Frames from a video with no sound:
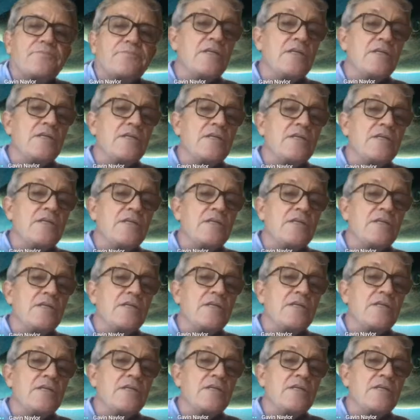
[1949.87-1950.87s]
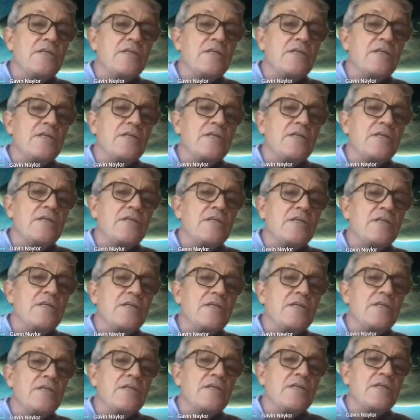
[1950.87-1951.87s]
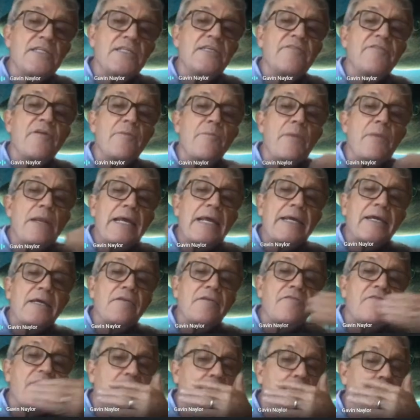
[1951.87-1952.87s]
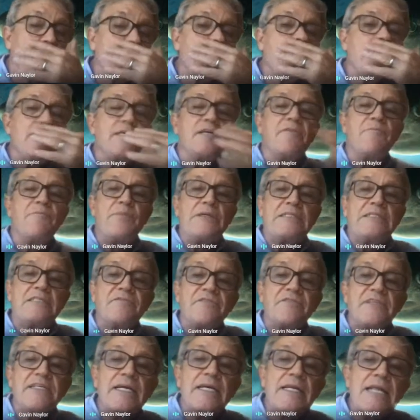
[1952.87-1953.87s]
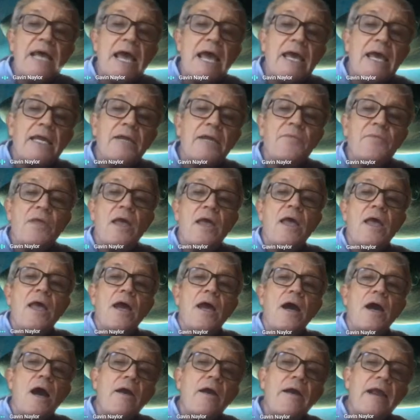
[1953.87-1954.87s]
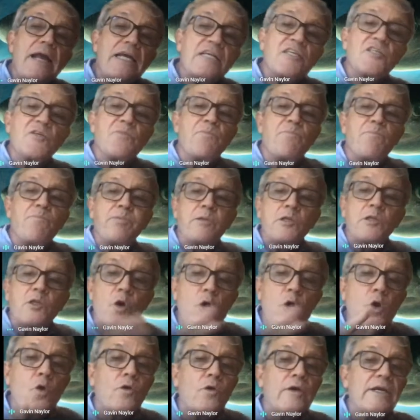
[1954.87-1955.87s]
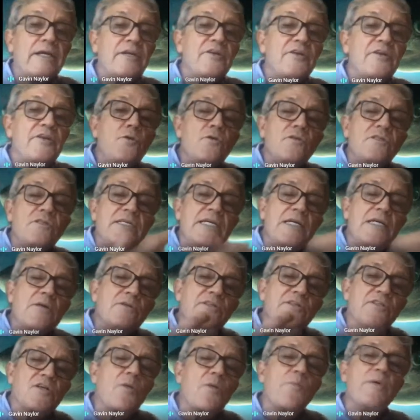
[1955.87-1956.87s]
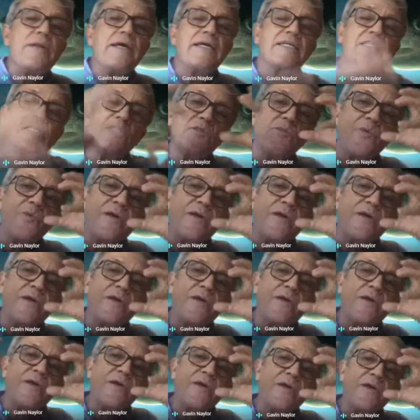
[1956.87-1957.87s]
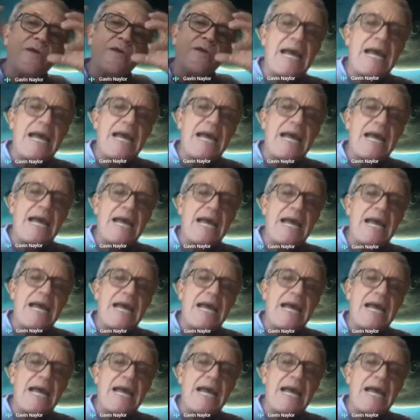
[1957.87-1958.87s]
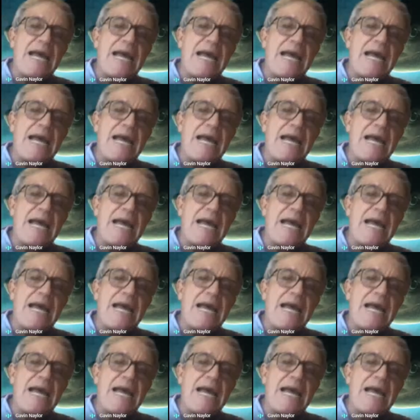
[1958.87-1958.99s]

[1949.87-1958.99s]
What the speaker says: So the lineages of a molecular phylogeny of bits of DNA are exploring new sequence combinations within that space.